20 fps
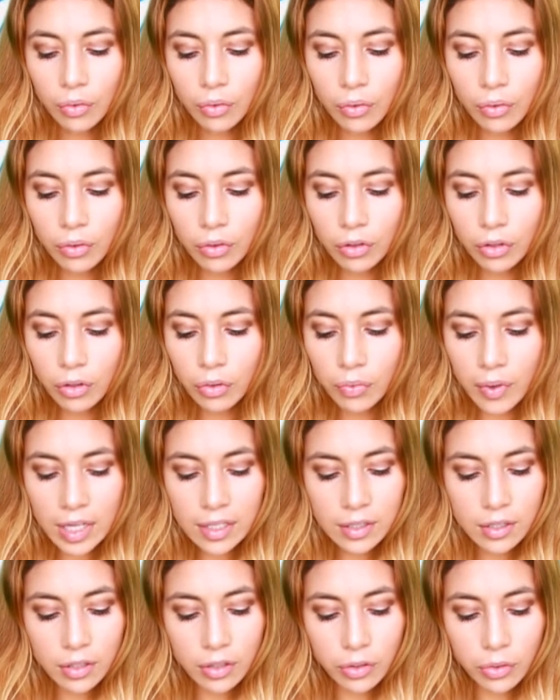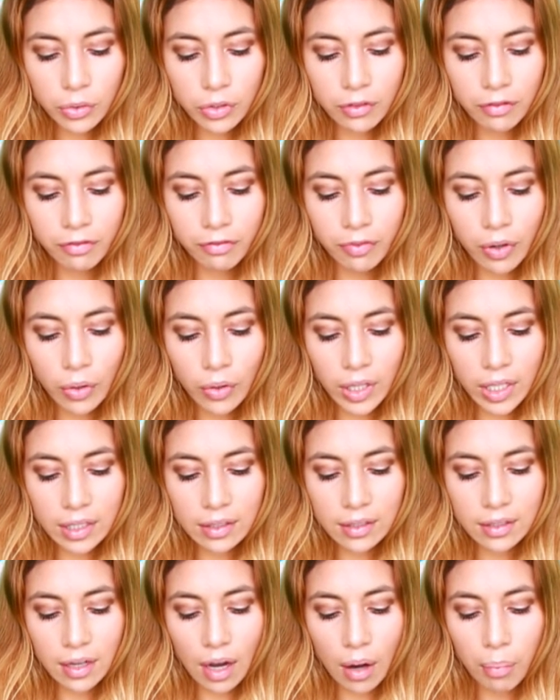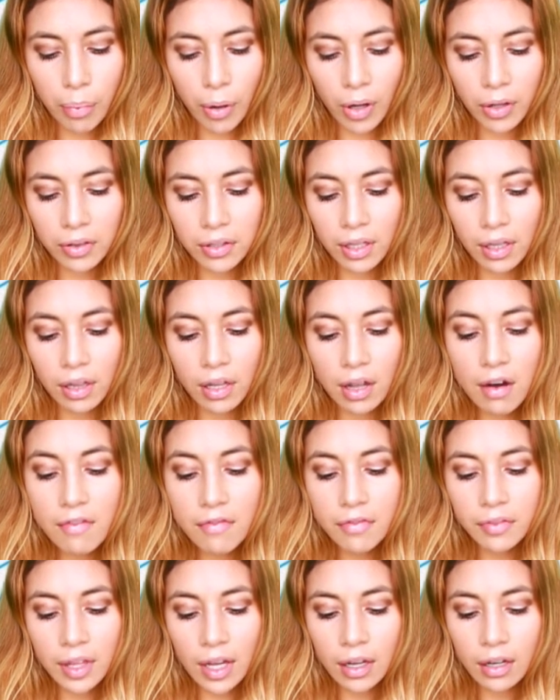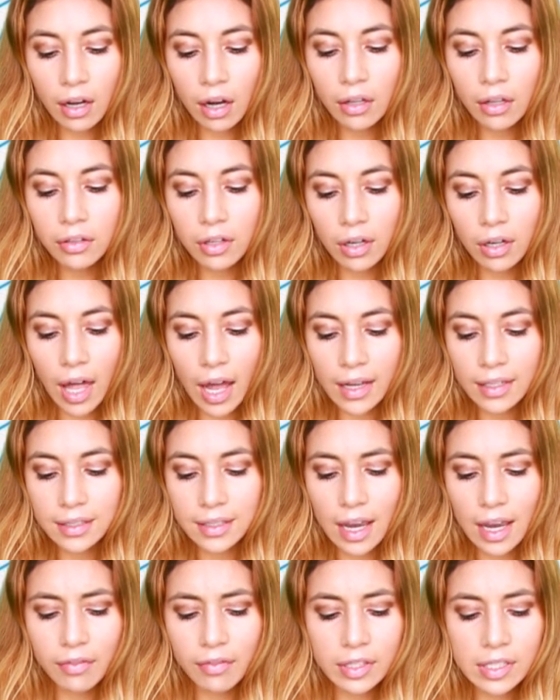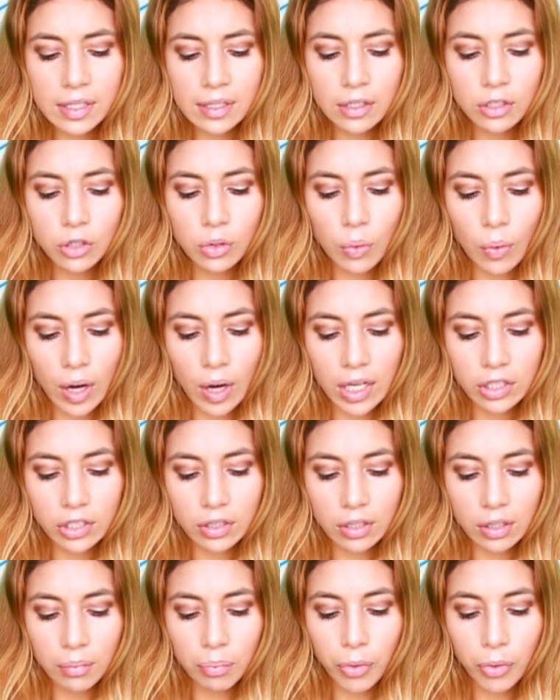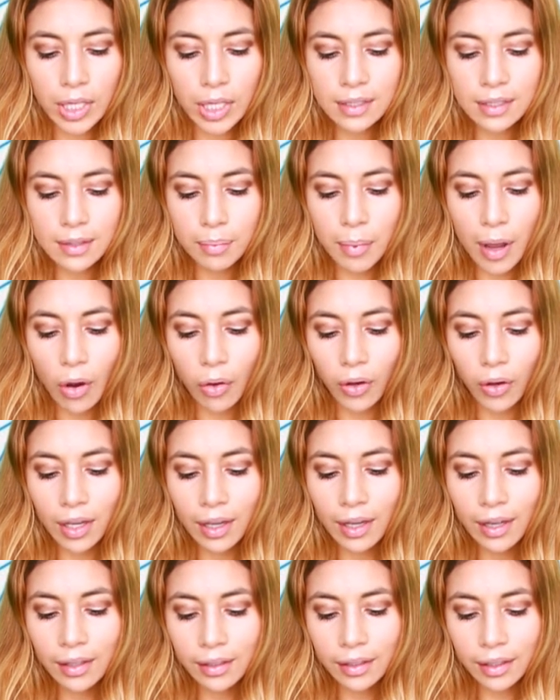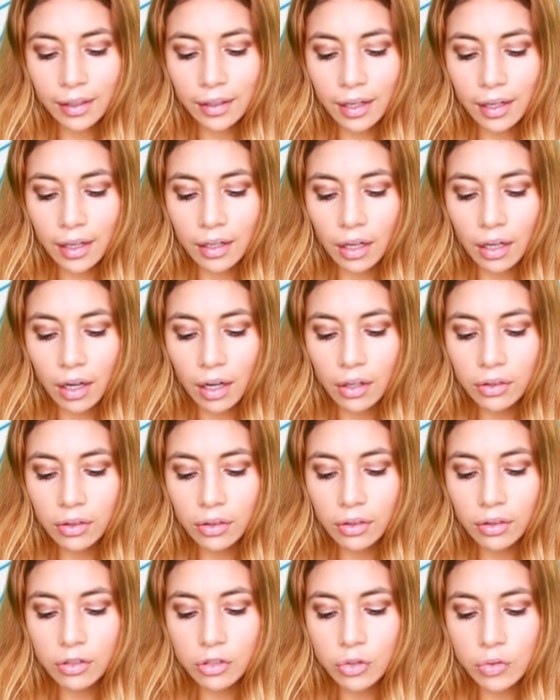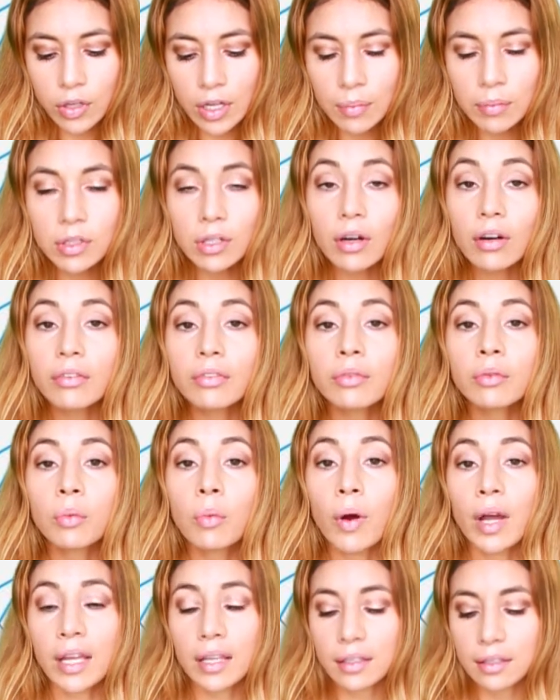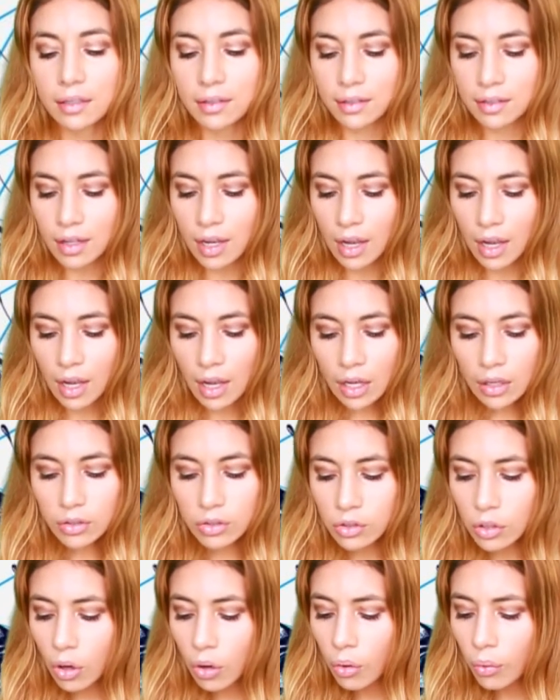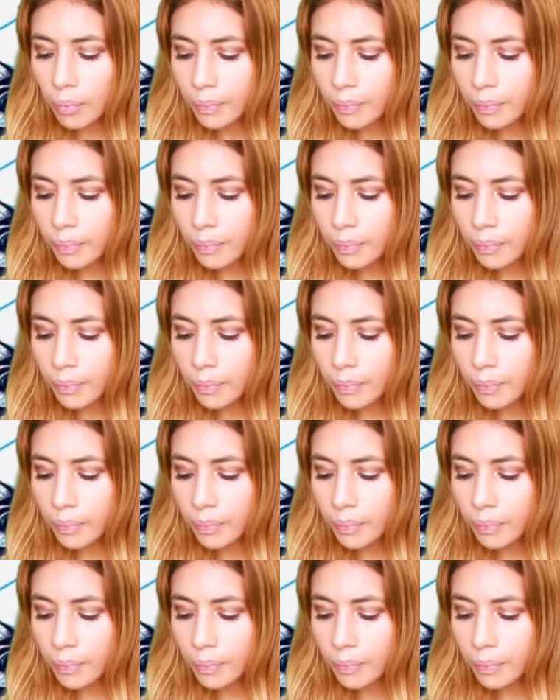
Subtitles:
Your resolute focus upon the love that underlies every situation brings about healing in undreamed of ways. So